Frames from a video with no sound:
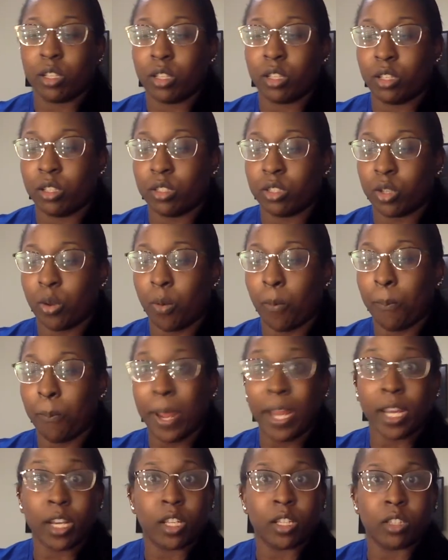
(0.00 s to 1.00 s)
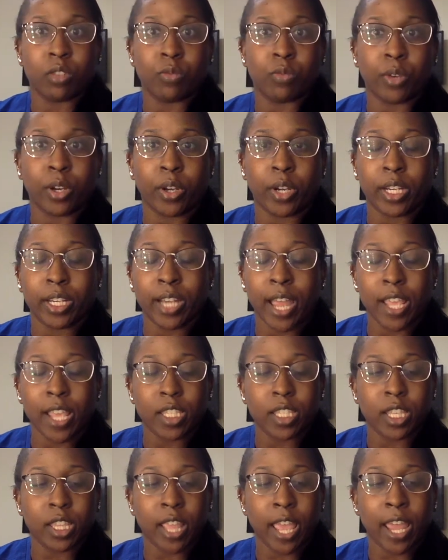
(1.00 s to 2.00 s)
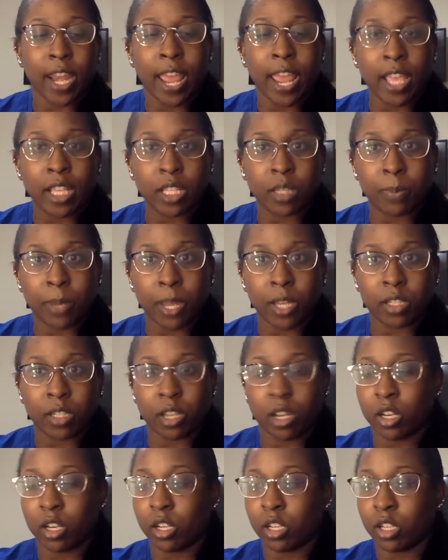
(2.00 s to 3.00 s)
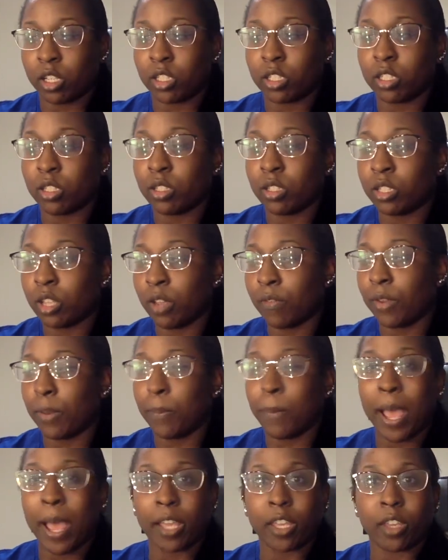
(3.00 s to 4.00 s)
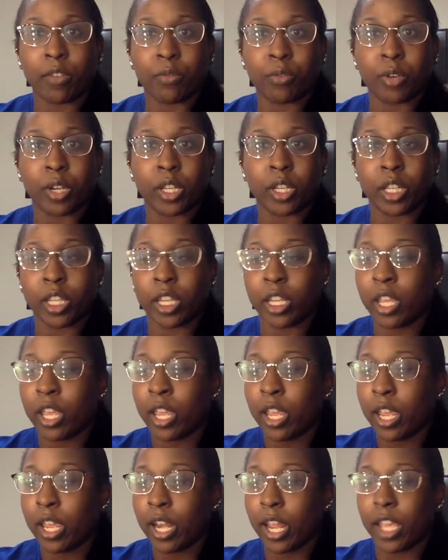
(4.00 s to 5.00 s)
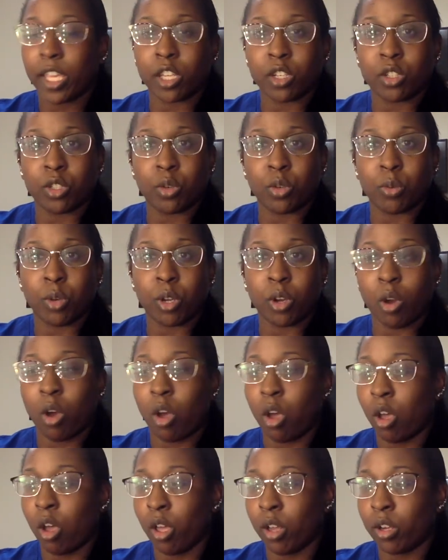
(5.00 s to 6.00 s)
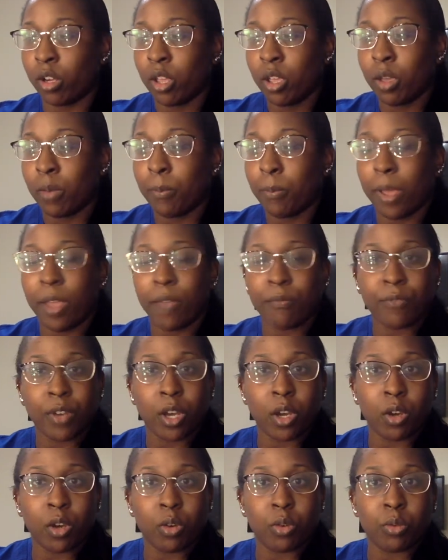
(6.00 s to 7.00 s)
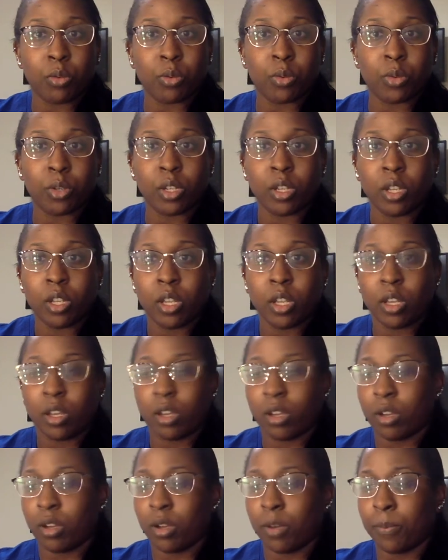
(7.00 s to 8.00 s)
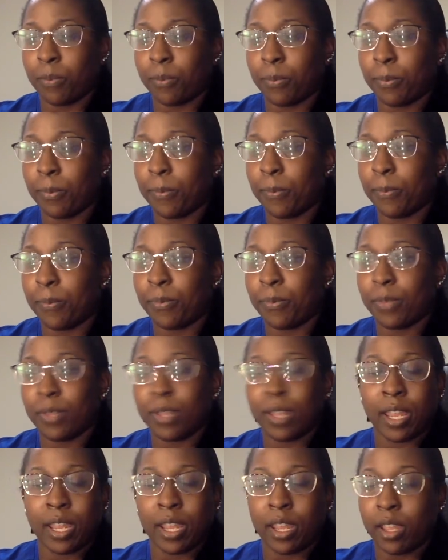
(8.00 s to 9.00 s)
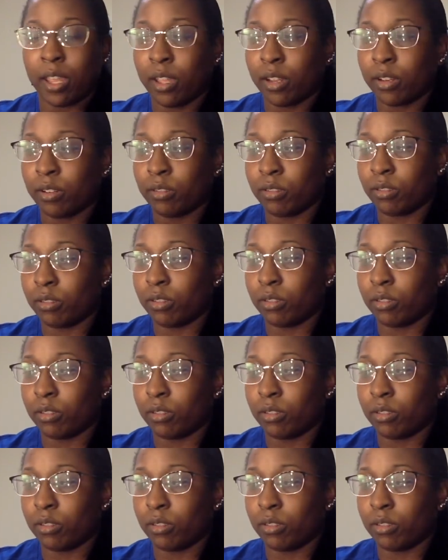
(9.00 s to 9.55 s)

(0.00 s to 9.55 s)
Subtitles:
so Byte is very nice in that aspect that it is definitely pocket friendly, and I can do it on my phone, and